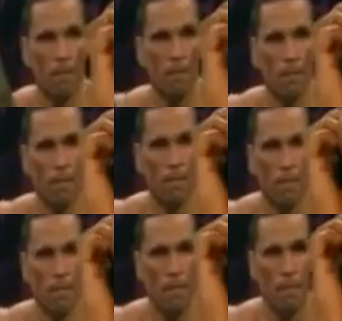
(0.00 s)

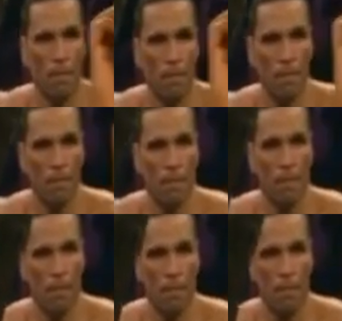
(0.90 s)

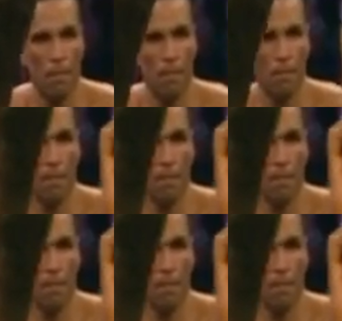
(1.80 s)
No words are spoken by the person on screen.